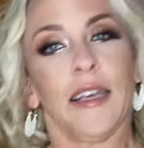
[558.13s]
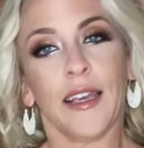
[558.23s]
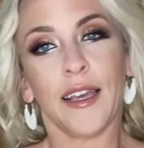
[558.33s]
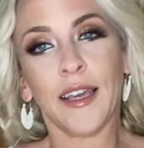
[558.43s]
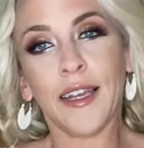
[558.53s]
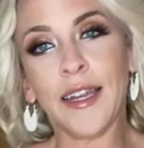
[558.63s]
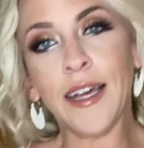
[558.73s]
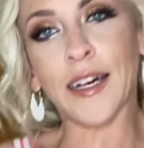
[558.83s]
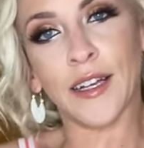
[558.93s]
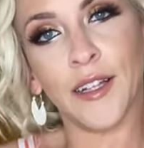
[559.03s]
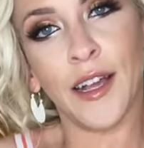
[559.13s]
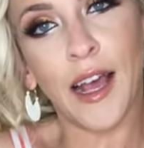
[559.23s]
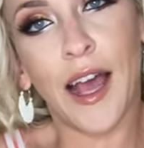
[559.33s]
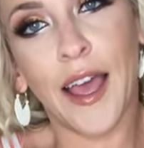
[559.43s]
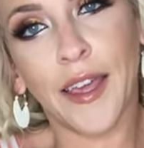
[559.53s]
And yeah,
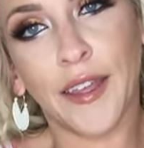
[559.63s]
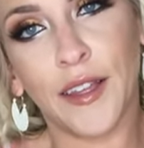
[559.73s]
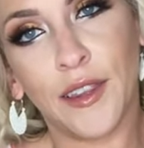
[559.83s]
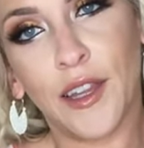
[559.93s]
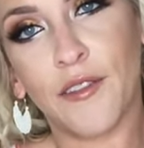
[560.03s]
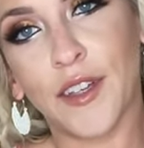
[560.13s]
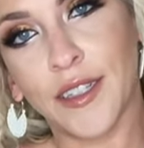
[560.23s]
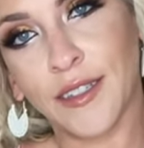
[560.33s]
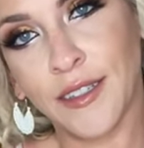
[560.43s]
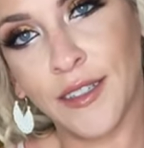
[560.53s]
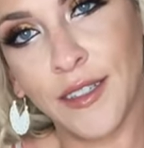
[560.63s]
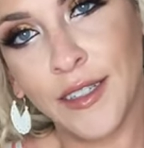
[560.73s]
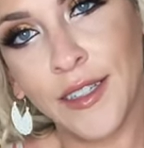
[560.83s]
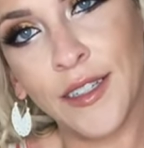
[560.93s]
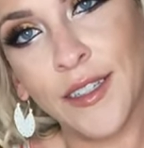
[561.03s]
I love it.
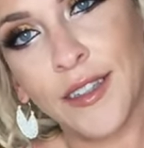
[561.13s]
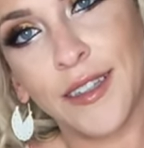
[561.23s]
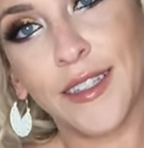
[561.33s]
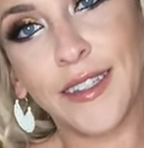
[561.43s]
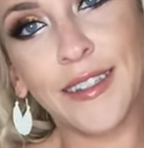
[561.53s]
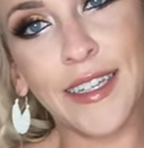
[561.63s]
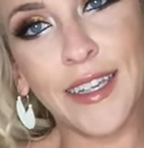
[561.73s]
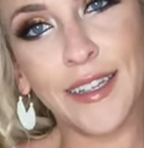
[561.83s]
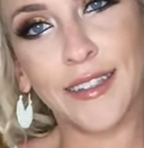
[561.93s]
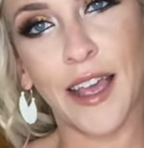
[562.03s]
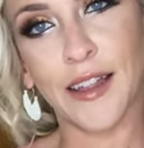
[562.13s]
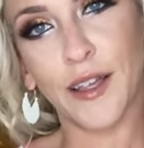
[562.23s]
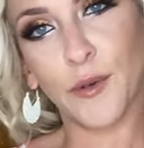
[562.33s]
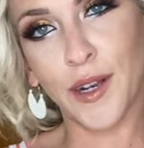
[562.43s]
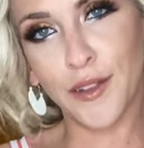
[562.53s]
This is like exactly
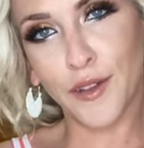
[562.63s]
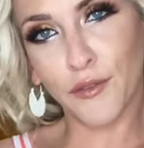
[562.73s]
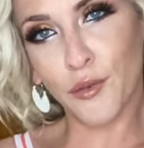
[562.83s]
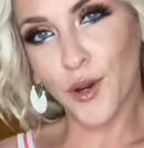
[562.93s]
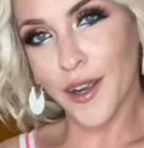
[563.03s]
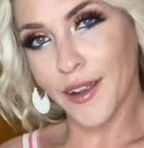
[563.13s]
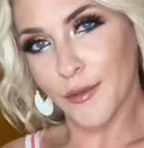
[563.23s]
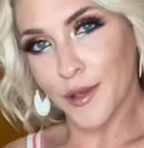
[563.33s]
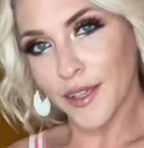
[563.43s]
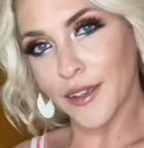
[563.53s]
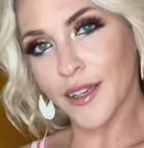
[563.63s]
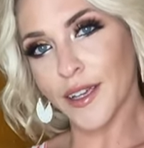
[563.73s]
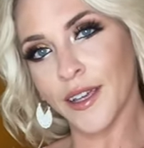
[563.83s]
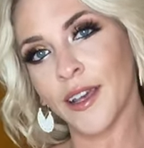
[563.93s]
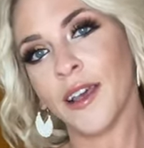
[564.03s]
what I look for in a
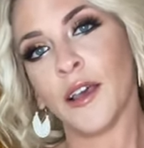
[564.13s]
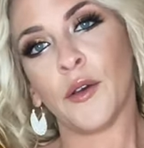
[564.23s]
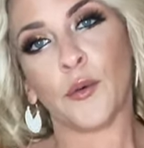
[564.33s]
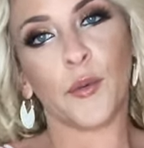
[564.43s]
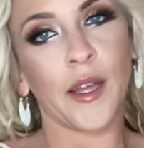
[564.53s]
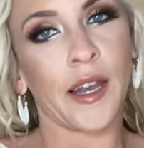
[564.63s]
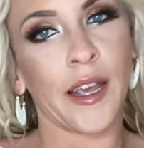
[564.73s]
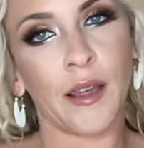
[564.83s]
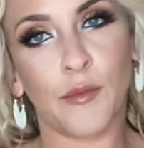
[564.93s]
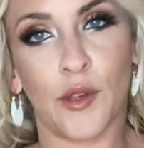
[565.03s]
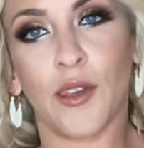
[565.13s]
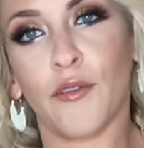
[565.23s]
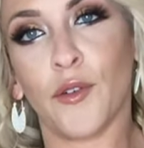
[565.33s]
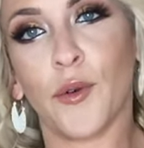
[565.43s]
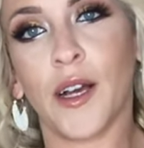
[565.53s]
bikini. When I am looking
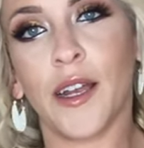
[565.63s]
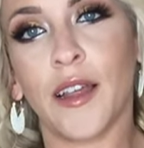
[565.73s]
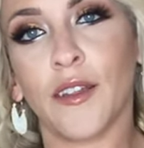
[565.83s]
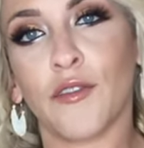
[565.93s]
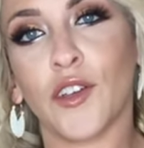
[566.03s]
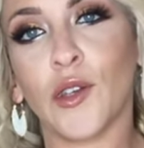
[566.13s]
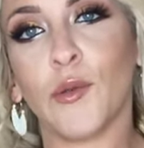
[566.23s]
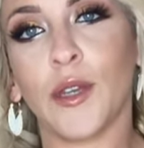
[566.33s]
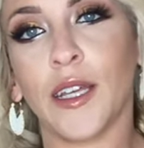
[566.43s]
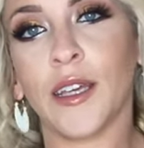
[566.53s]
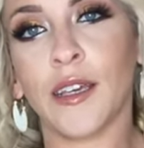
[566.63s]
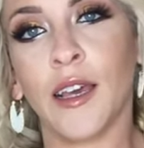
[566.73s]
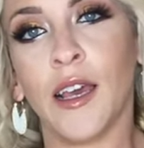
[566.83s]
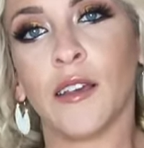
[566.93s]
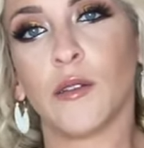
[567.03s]
for one, I look for unique,
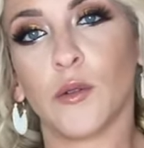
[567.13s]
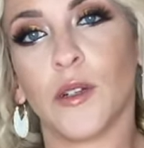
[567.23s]
sort